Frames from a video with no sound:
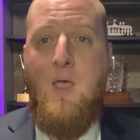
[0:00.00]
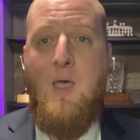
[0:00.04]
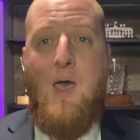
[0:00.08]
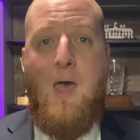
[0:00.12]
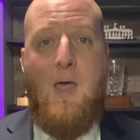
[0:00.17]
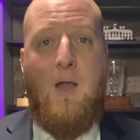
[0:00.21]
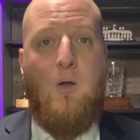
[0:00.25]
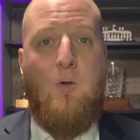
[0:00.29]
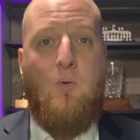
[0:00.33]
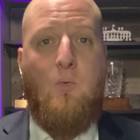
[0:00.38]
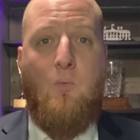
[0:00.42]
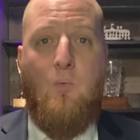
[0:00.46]

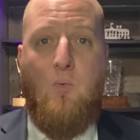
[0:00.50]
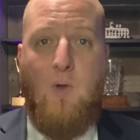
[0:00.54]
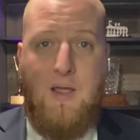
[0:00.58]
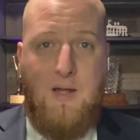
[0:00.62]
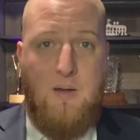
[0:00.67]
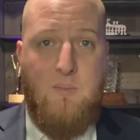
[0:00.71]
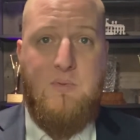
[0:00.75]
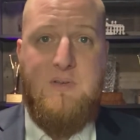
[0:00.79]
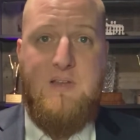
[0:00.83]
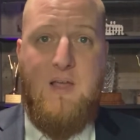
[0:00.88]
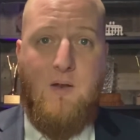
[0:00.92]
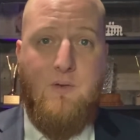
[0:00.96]
I don't write
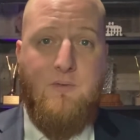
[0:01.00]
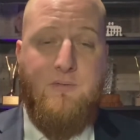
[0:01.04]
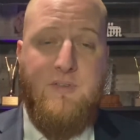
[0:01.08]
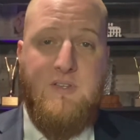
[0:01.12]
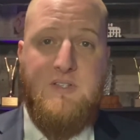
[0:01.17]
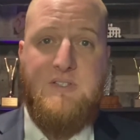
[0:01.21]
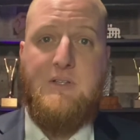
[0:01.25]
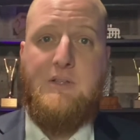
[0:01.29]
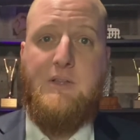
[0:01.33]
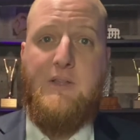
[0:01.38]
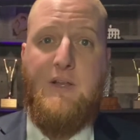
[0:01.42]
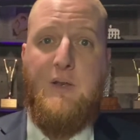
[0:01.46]
them down
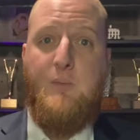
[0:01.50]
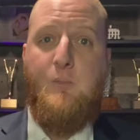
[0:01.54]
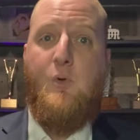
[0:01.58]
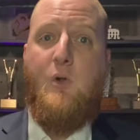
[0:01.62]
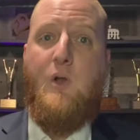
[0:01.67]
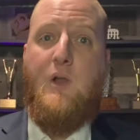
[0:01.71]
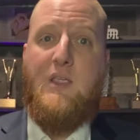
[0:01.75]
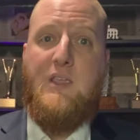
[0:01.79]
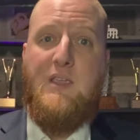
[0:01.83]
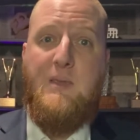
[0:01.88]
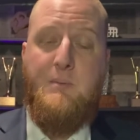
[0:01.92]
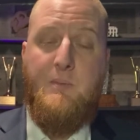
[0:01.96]
physically
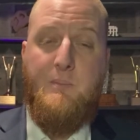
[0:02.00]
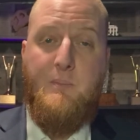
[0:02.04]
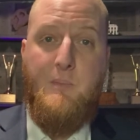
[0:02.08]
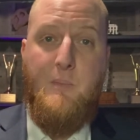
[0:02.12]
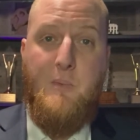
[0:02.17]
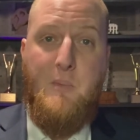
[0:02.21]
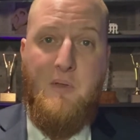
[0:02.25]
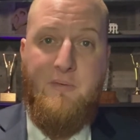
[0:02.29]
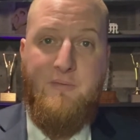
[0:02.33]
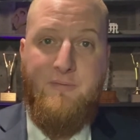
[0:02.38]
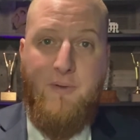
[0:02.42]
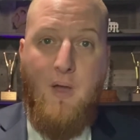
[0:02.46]
anymore. I keep them
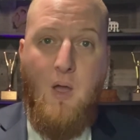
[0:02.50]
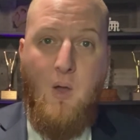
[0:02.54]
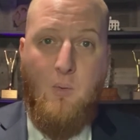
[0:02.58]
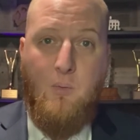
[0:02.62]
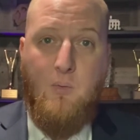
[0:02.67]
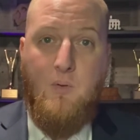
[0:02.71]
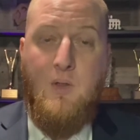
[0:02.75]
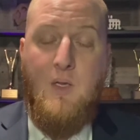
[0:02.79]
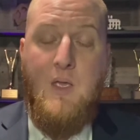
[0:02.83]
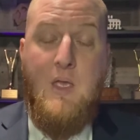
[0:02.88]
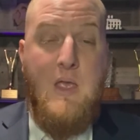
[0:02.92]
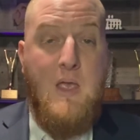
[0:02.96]
on my
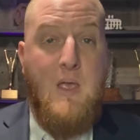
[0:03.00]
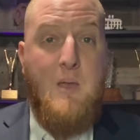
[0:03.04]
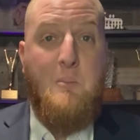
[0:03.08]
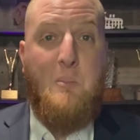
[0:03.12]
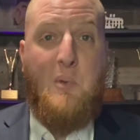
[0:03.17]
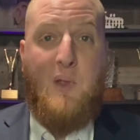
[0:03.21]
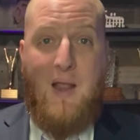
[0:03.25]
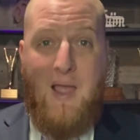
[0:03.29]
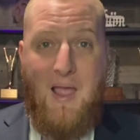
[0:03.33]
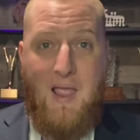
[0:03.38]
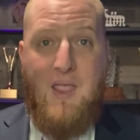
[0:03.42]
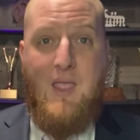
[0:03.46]
phone,
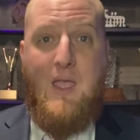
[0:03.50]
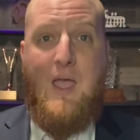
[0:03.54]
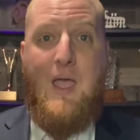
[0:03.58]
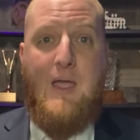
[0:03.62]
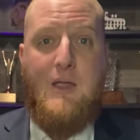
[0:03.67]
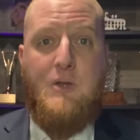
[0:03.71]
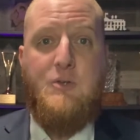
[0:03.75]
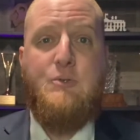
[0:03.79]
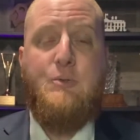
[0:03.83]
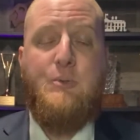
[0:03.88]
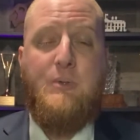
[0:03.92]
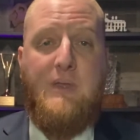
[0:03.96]
but I
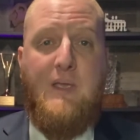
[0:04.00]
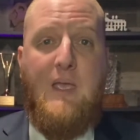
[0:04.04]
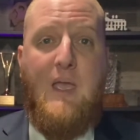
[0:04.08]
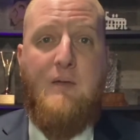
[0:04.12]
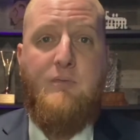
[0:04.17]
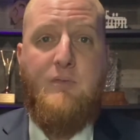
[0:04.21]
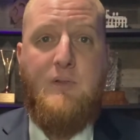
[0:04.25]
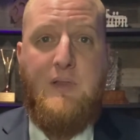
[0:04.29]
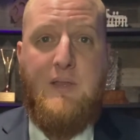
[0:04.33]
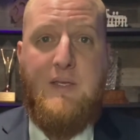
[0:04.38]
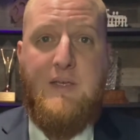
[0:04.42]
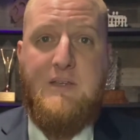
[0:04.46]
actually
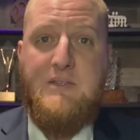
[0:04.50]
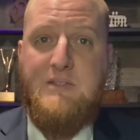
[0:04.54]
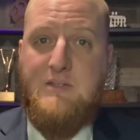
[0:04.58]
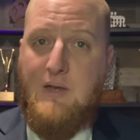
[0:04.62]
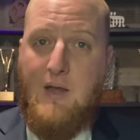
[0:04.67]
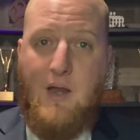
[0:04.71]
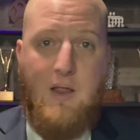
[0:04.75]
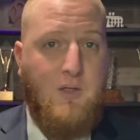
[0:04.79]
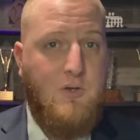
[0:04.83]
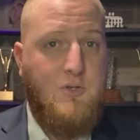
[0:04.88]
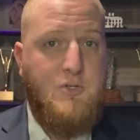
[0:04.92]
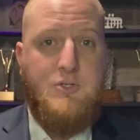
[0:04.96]
have a list,
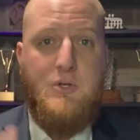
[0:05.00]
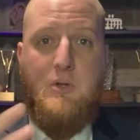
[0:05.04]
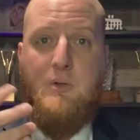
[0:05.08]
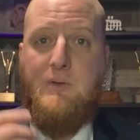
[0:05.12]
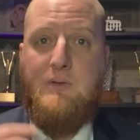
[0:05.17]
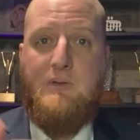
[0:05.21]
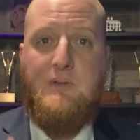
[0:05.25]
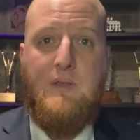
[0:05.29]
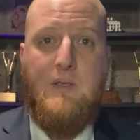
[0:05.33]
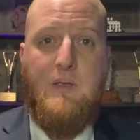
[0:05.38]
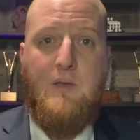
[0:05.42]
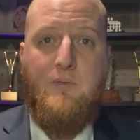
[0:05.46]
and I could show
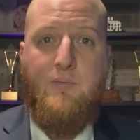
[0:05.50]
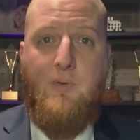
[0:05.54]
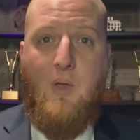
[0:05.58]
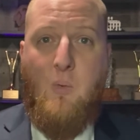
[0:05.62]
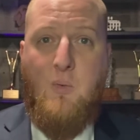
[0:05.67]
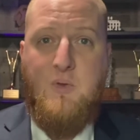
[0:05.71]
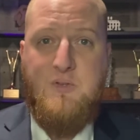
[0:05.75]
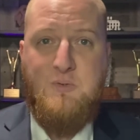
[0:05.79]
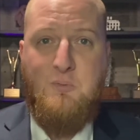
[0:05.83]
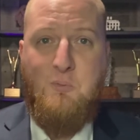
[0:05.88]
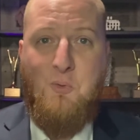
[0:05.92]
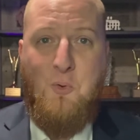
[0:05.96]
it to you if I
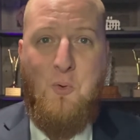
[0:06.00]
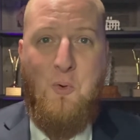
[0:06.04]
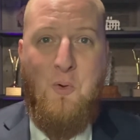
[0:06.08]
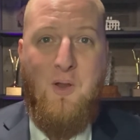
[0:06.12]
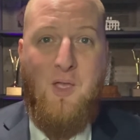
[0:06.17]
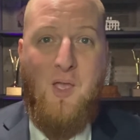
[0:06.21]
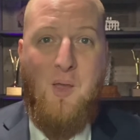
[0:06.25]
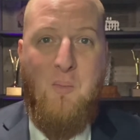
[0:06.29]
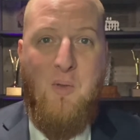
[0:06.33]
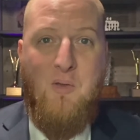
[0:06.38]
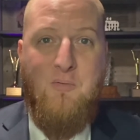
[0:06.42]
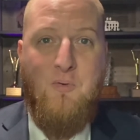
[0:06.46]
wasn't
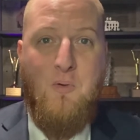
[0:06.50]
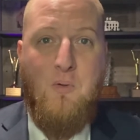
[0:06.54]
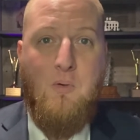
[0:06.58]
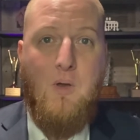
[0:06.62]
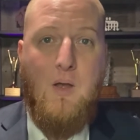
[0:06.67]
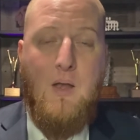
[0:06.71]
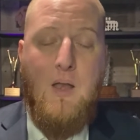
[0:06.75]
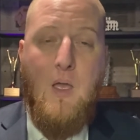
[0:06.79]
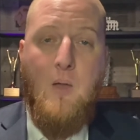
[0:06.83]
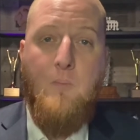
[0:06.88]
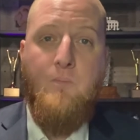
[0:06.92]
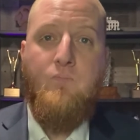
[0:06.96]
recording on my phone
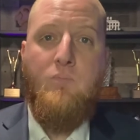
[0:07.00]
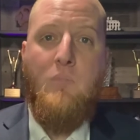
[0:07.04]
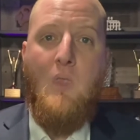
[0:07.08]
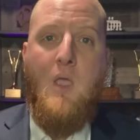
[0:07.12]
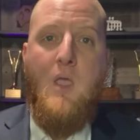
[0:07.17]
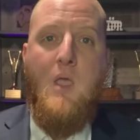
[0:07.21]
right now.